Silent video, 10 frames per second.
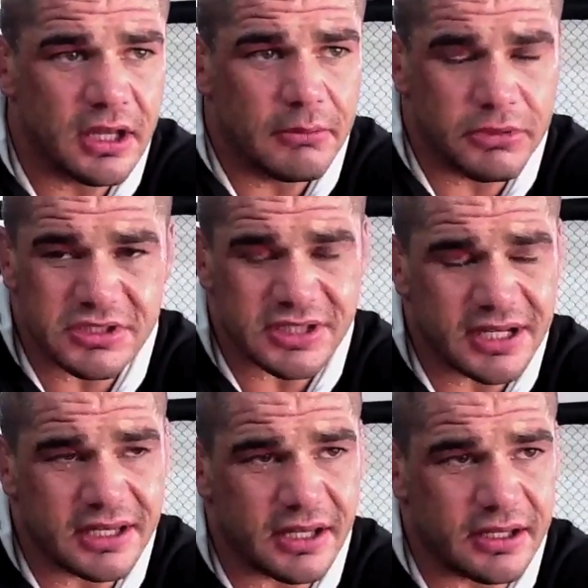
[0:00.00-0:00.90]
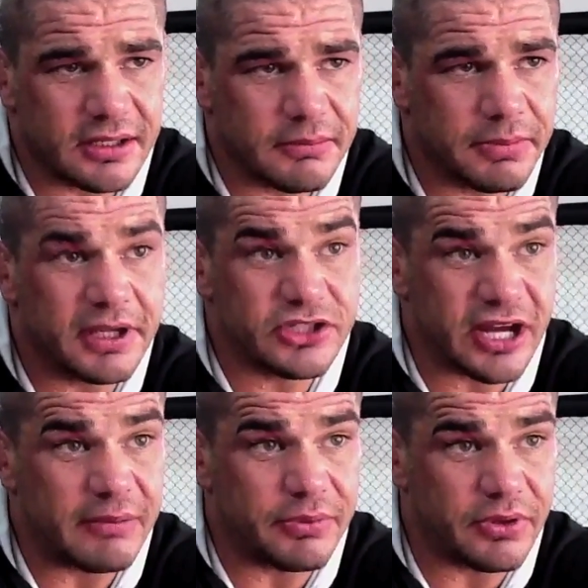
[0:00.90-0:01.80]
But stay there, be a
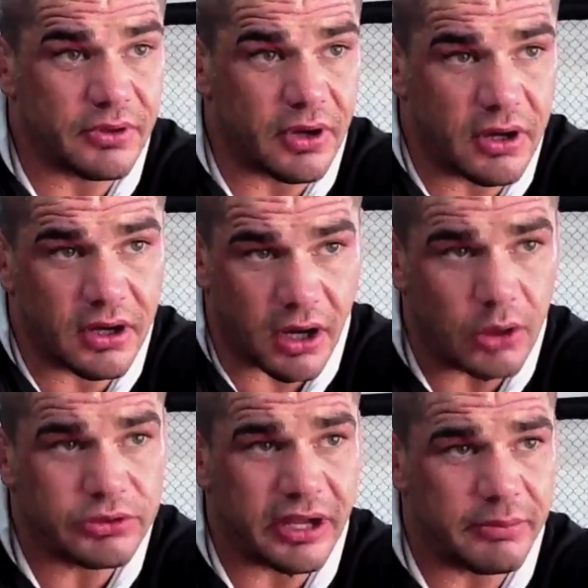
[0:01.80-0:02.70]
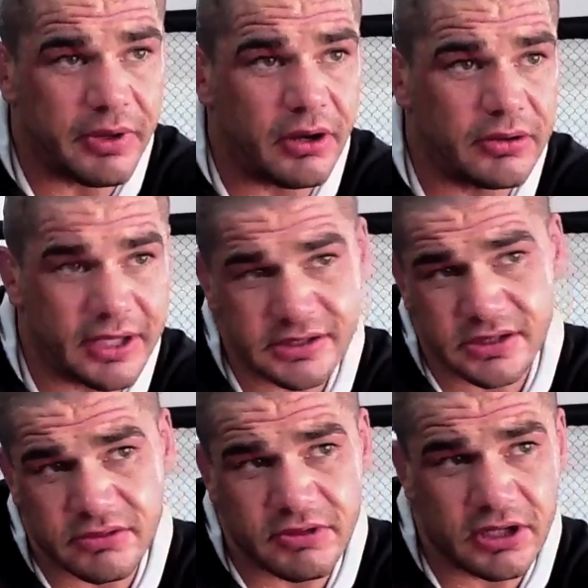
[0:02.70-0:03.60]
champion, hold that belt. That's
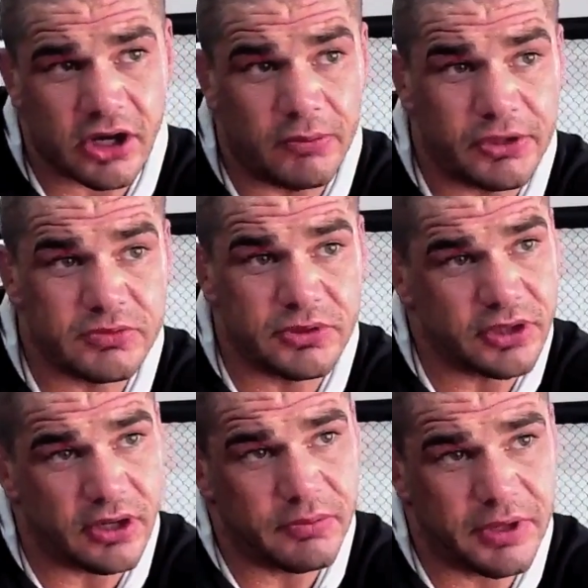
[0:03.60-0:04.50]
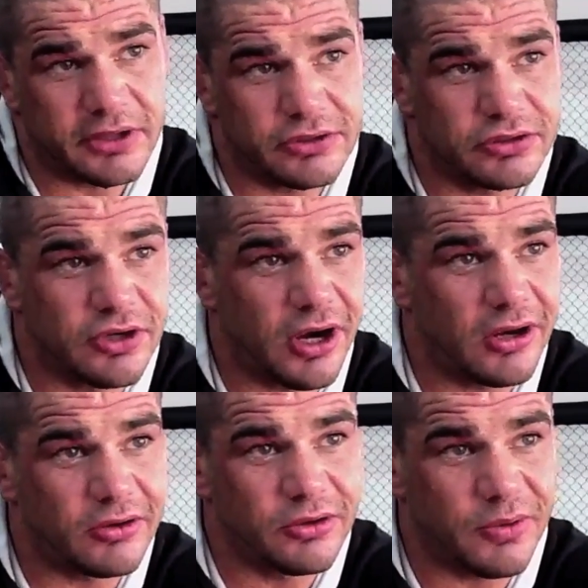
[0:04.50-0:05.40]
the real accomplishment. You know, be a good guy
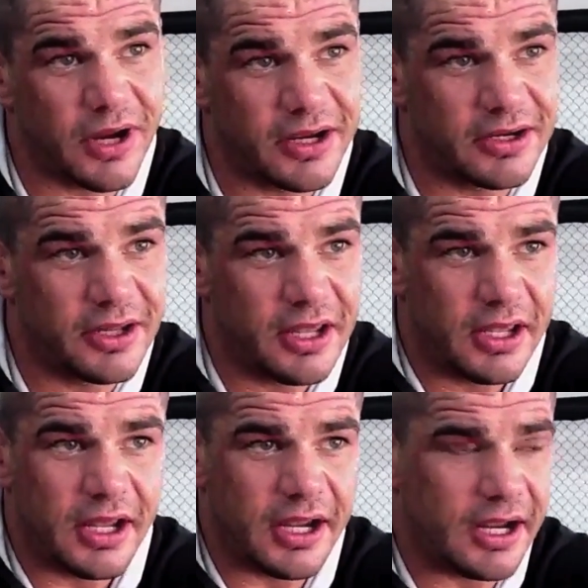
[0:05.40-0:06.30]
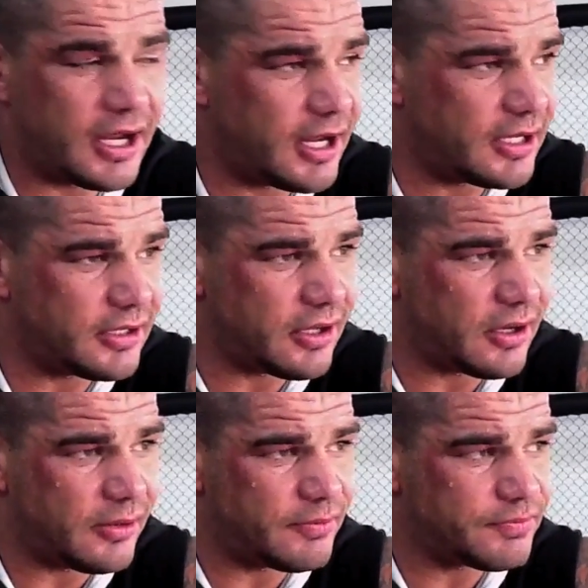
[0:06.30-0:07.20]
along the way, and
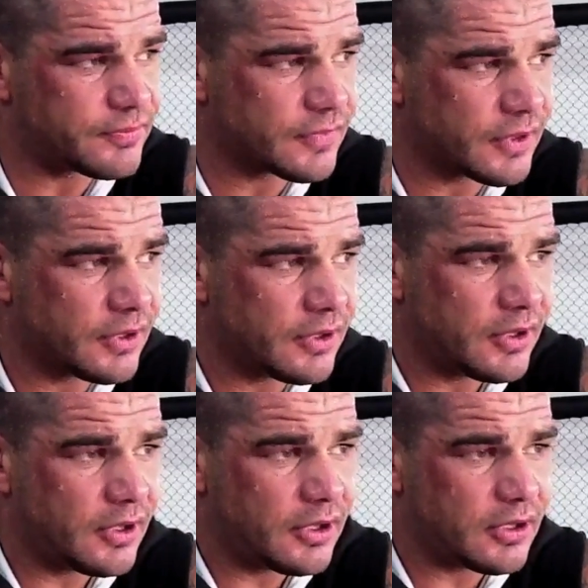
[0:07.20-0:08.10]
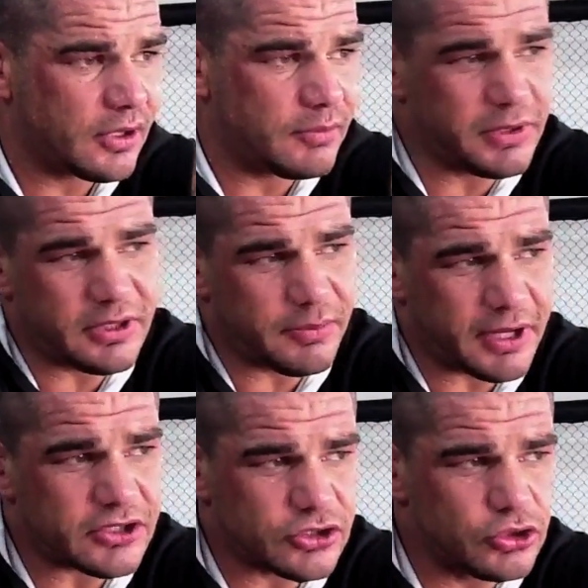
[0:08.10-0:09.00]
you know, be the
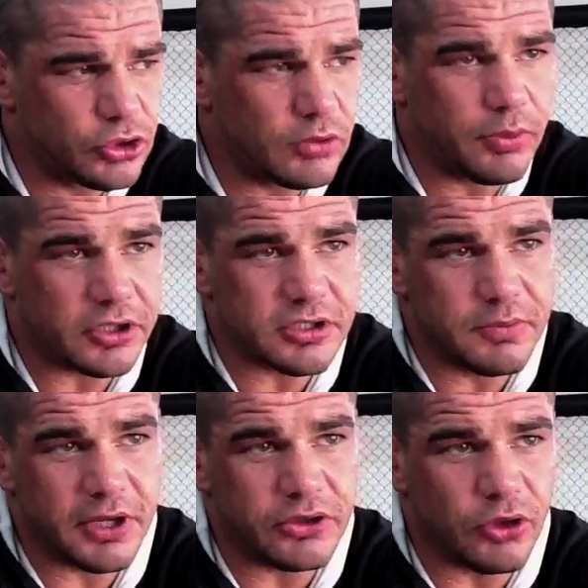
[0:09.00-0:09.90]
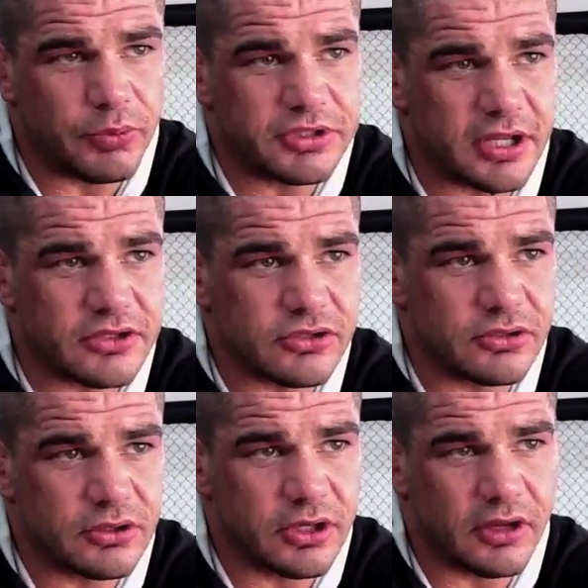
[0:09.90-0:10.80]
best you can possibly be in your potential.
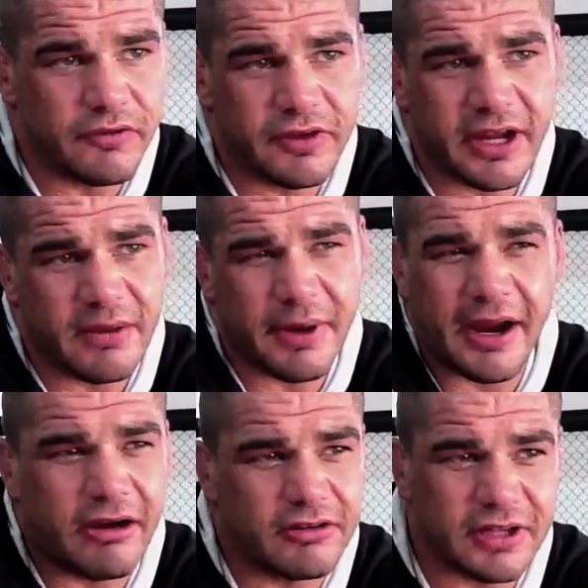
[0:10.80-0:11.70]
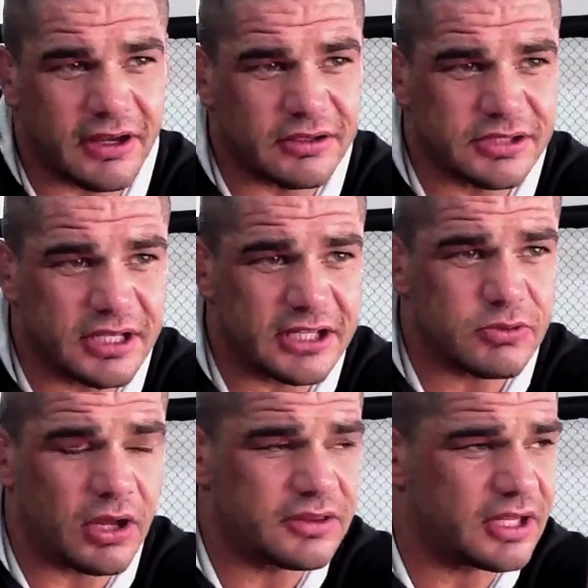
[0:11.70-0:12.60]
You know, forget about everything else. And that's
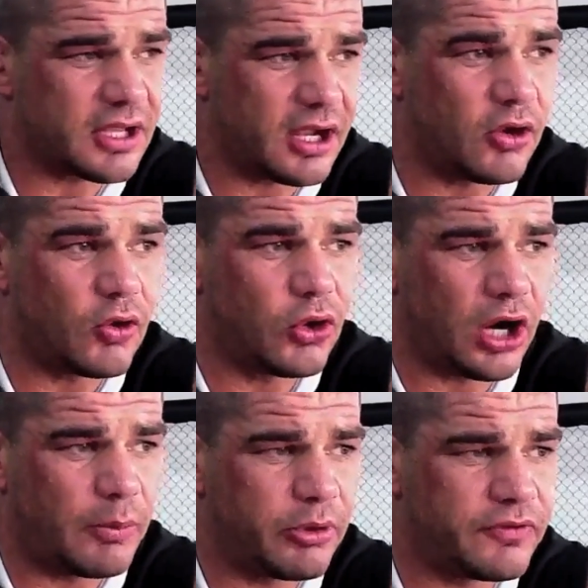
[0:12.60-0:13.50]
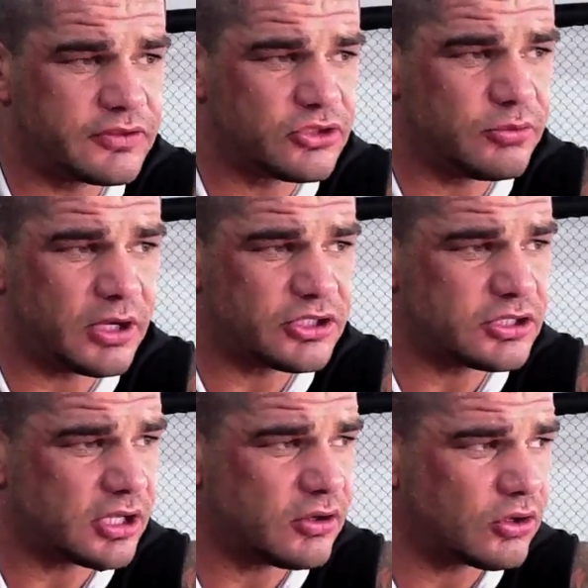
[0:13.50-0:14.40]
what I think I got caught up with too much.
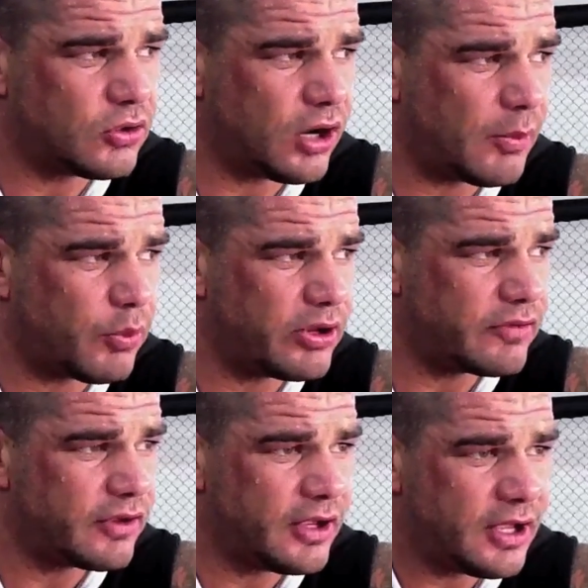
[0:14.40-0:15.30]
Is I got caught up with